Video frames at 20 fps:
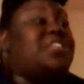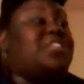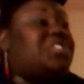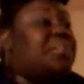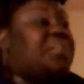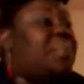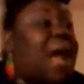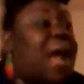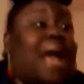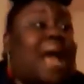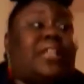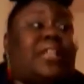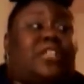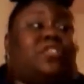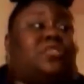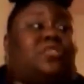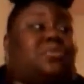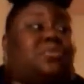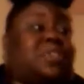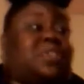She
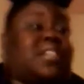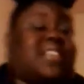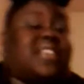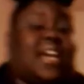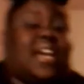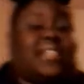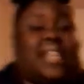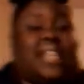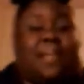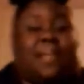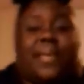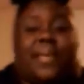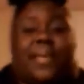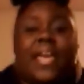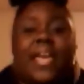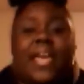probably do dress like that, but